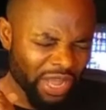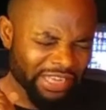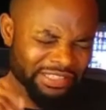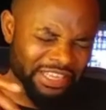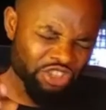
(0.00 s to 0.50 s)
We
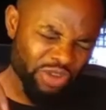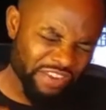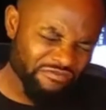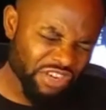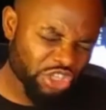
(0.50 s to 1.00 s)
ask that you
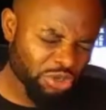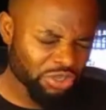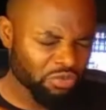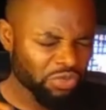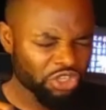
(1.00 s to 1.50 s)
enrich
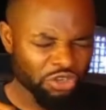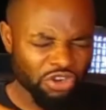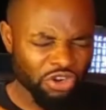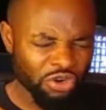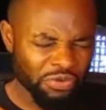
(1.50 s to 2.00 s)
us with your
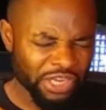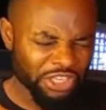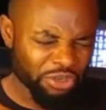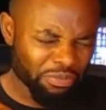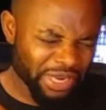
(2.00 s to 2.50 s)
glory
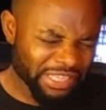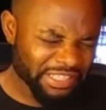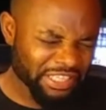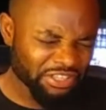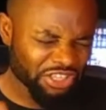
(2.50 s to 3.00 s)
and your
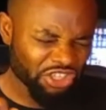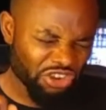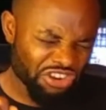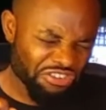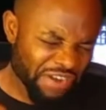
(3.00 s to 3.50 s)
blessings and
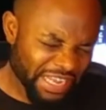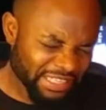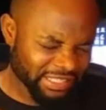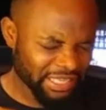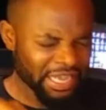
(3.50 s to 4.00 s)
your
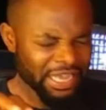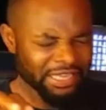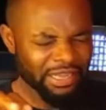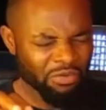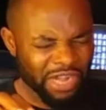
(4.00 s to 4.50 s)
grace
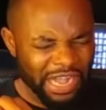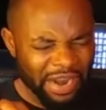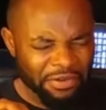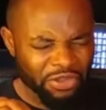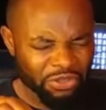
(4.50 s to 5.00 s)
that will
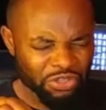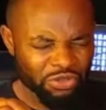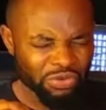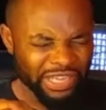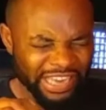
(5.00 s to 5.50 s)
carry us
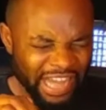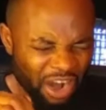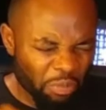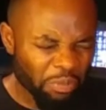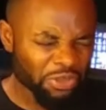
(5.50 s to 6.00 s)
through and
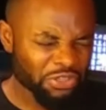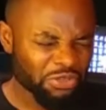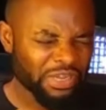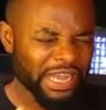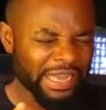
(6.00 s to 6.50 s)
help us
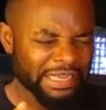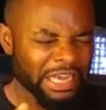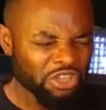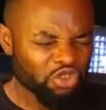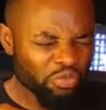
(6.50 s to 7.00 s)
to guide,
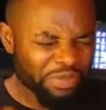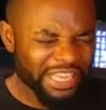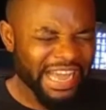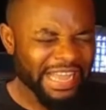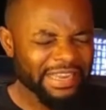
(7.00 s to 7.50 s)
to be
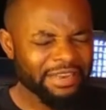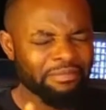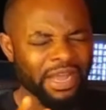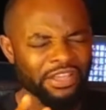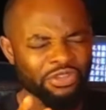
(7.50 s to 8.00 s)

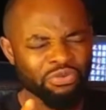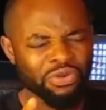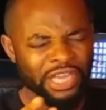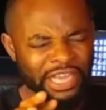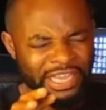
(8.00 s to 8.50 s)
guided by
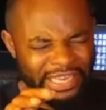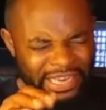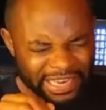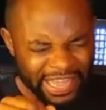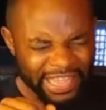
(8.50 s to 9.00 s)
you. In
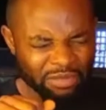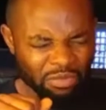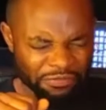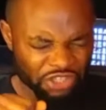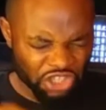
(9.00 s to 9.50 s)
the name
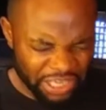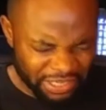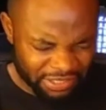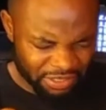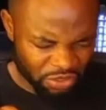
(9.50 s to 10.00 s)
of
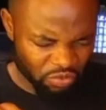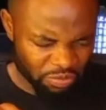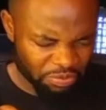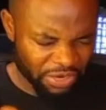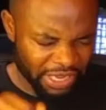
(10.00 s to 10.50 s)
Jesus,
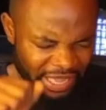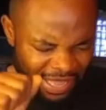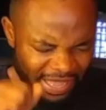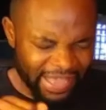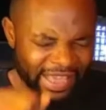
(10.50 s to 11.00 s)
we pray.
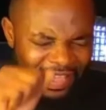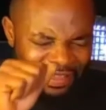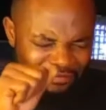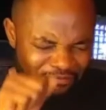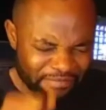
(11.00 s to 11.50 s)

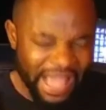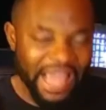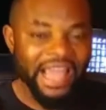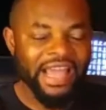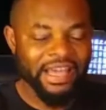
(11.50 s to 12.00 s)

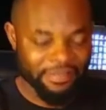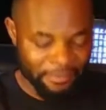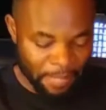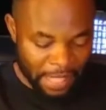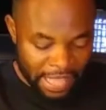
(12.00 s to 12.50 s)
Amen.